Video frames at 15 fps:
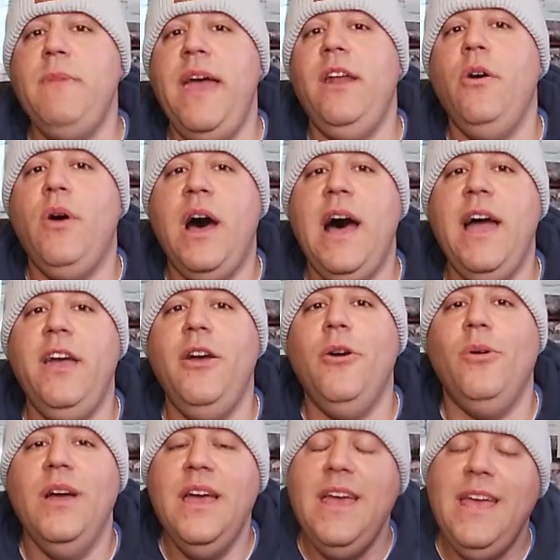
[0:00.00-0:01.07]
made
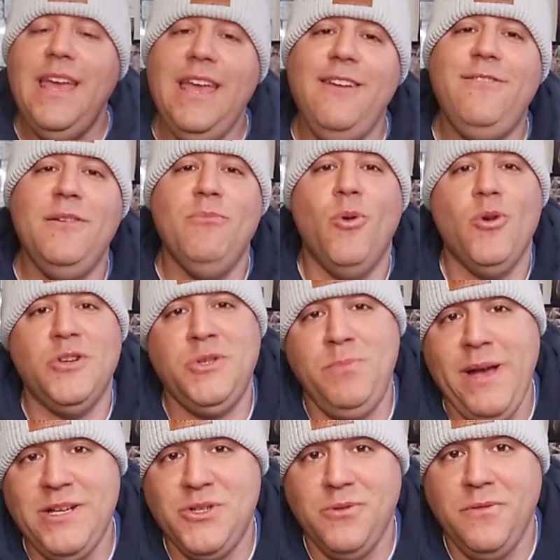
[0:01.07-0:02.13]
Ohio even more
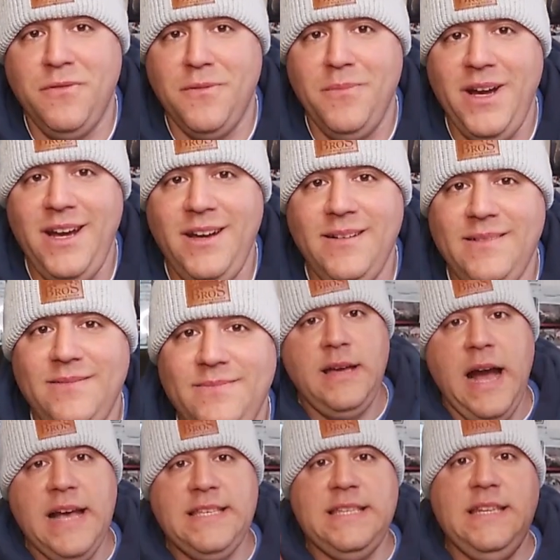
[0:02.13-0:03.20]
special for me.
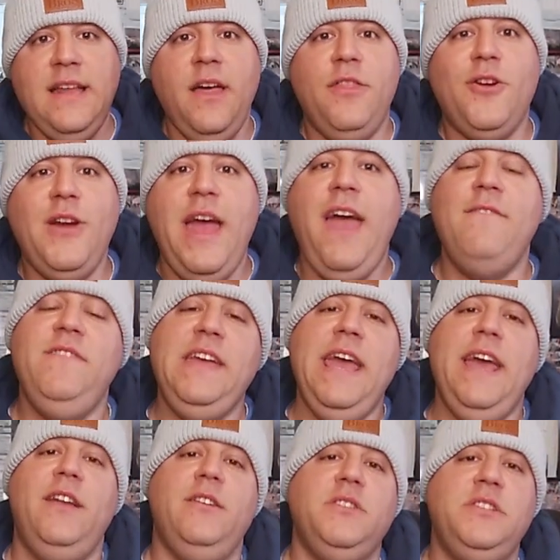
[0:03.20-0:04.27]
Guys, another heavy
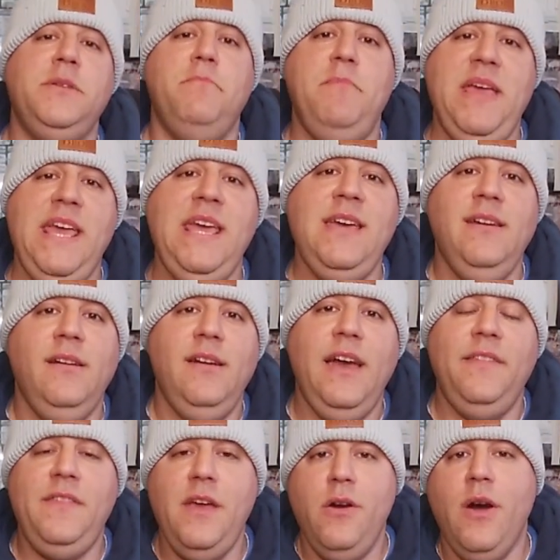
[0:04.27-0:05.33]
hitter to me
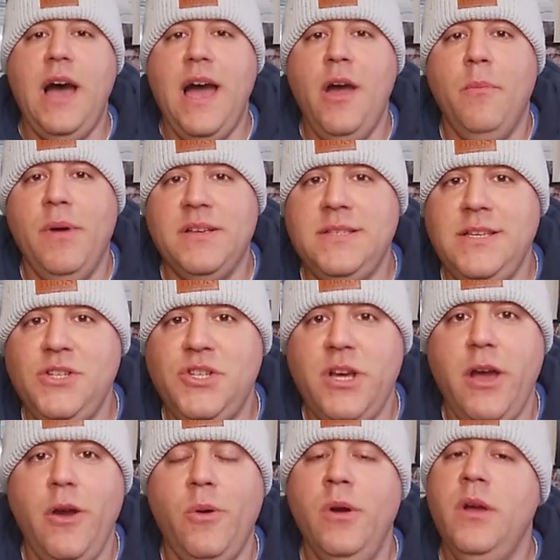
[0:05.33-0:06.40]
at the Ohio Musky
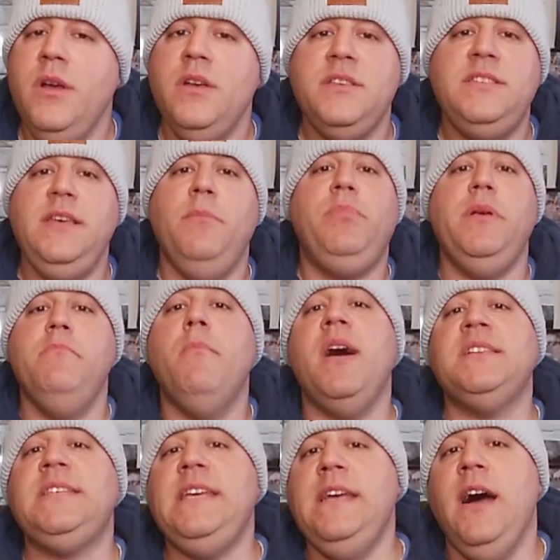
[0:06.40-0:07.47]
Show, simply
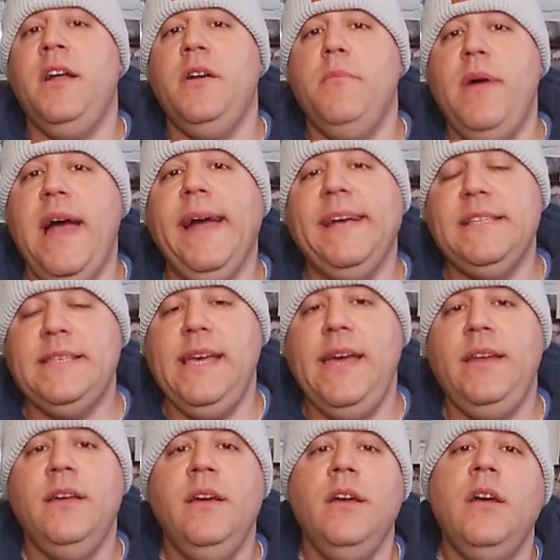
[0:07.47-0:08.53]
Musky Hunter
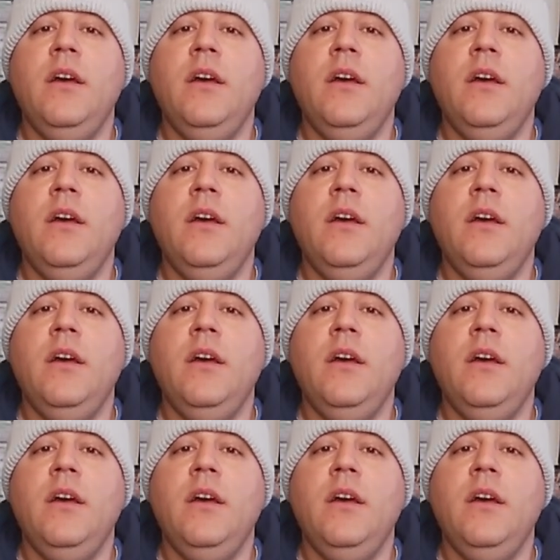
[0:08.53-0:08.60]
magazine.